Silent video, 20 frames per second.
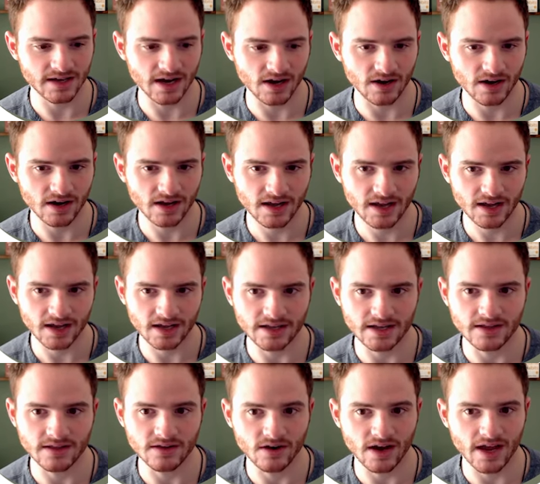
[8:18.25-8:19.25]
there,
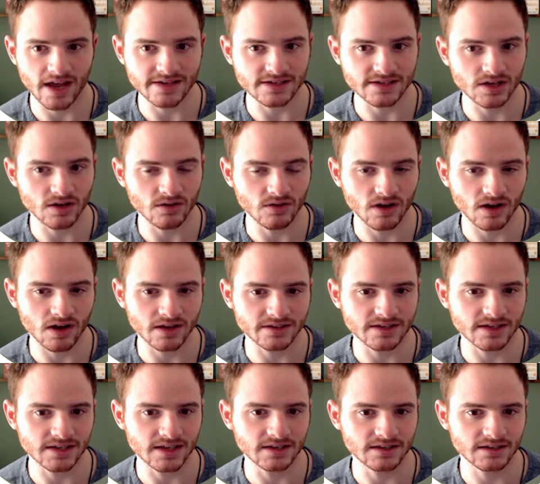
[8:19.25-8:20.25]
and then their SEO
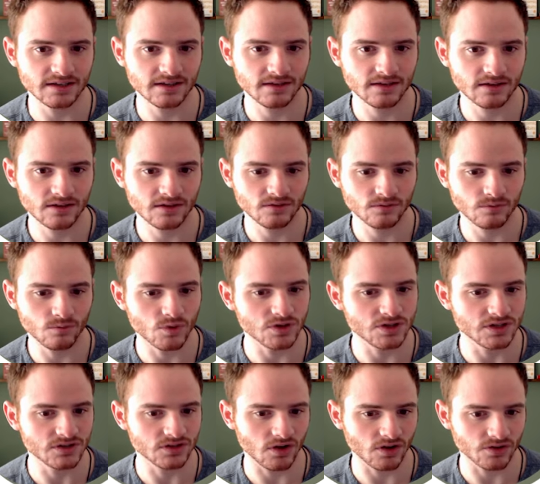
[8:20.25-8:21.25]
content,
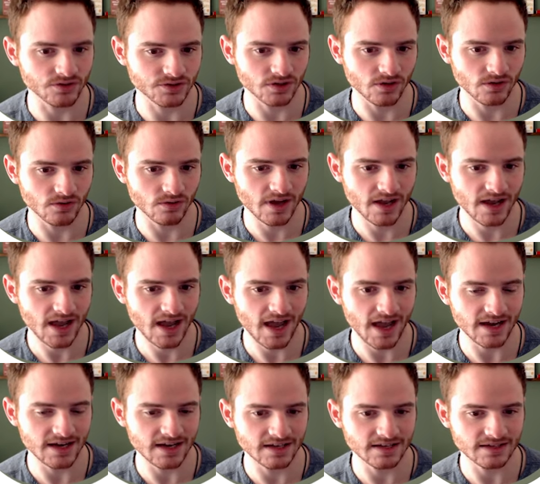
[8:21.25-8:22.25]
which is also
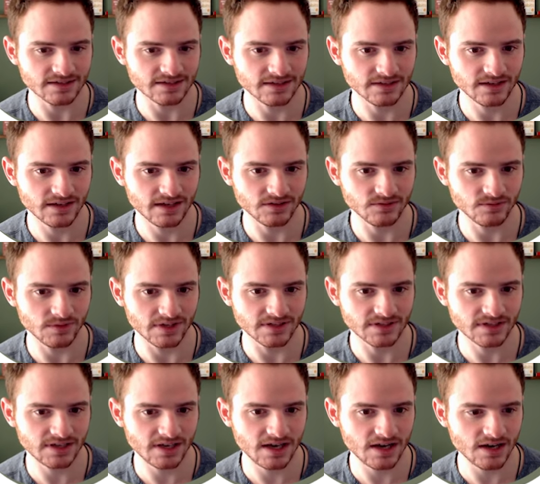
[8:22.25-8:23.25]
headings.
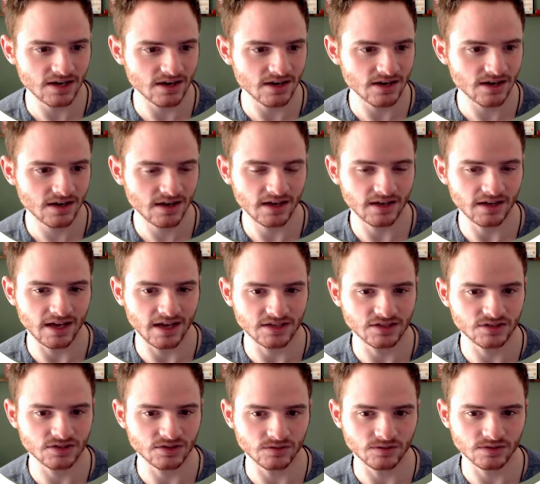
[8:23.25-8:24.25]
see here an
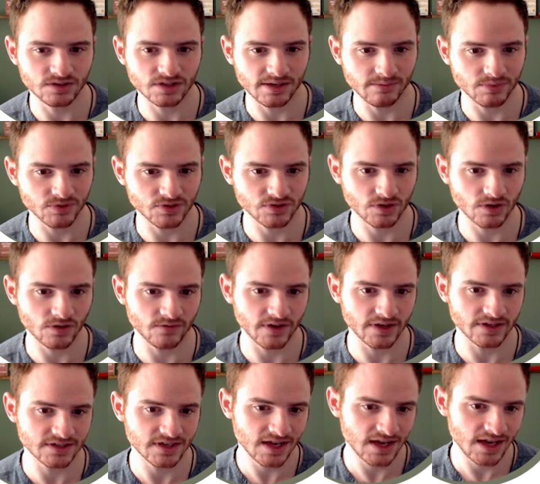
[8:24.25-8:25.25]
H2 sleeper
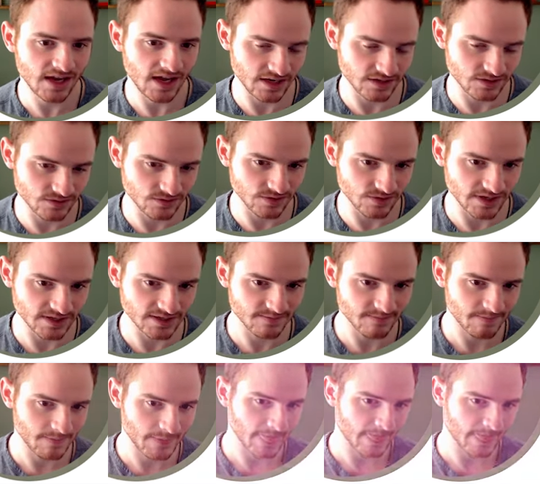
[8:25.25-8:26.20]
sofas, H3s.